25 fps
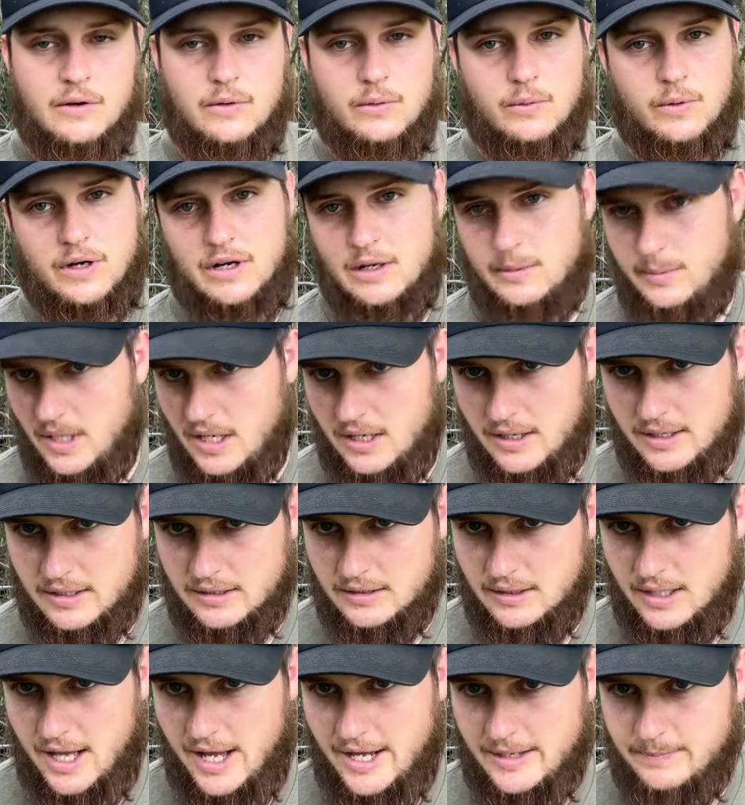We're going to be hunting a
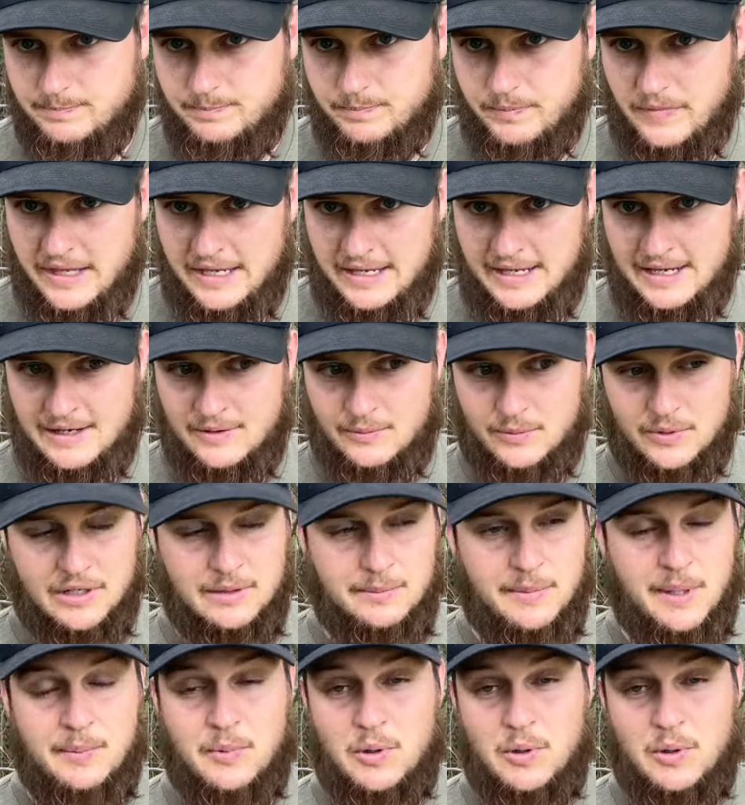lot and we're going to be